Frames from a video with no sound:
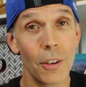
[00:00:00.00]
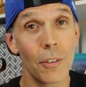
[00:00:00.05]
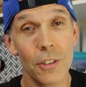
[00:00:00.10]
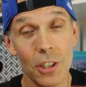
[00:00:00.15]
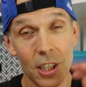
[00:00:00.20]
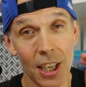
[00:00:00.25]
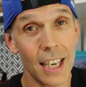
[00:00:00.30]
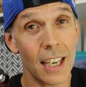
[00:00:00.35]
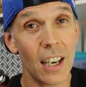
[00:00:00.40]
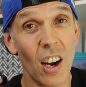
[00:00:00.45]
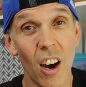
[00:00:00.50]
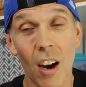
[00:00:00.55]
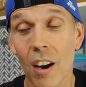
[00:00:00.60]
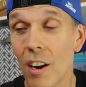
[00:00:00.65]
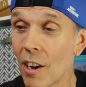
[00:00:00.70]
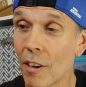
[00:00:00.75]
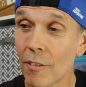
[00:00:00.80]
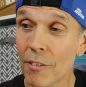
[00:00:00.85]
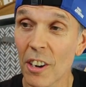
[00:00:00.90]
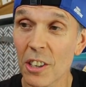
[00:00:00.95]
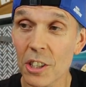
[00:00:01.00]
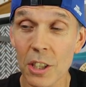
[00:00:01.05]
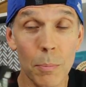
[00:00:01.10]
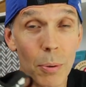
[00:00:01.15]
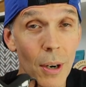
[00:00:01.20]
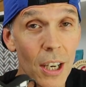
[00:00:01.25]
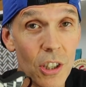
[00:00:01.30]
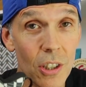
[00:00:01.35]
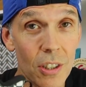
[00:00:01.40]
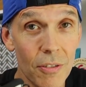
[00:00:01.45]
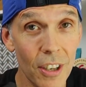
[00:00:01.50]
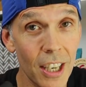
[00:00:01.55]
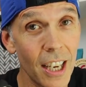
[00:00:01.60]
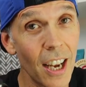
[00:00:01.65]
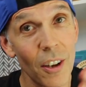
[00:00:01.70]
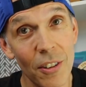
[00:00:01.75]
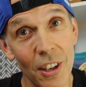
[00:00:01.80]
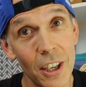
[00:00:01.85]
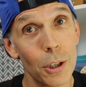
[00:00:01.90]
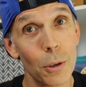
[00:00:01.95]
you've seen our first impressions
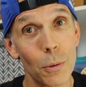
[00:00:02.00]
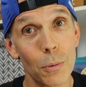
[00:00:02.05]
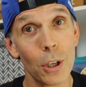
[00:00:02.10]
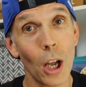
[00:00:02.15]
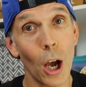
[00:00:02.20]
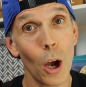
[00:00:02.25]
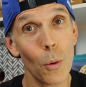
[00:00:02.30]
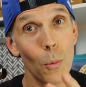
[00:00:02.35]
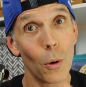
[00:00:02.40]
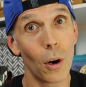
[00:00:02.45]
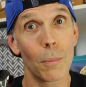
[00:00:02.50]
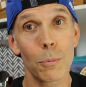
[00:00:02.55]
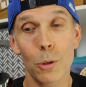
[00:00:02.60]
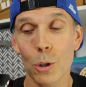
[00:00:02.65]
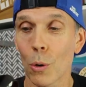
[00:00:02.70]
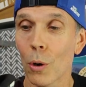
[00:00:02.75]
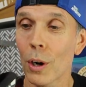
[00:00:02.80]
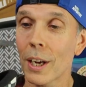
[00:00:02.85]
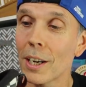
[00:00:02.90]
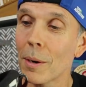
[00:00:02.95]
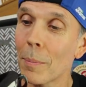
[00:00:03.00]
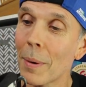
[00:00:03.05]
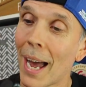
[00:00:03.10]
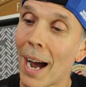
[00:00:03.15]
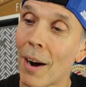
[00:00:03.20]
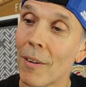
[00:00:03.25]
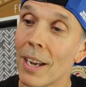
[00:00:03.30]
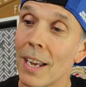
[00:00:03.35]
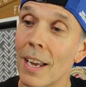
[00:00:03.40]
video, then you'll know what I'm talking about.